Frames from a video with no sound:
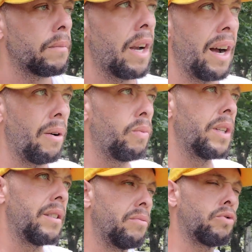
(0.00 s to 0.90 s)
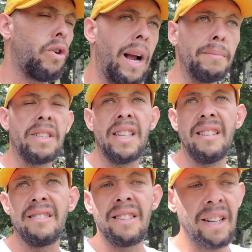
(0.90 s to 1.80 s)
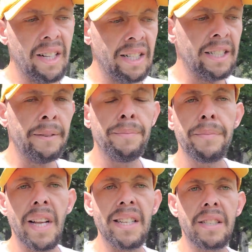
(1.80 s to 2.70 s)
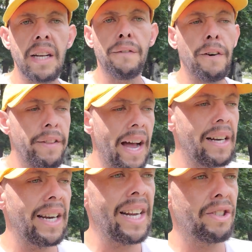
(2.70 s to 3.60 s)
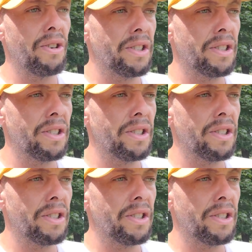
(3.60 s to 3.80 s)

uh, with crime scenes and stuff of that nature.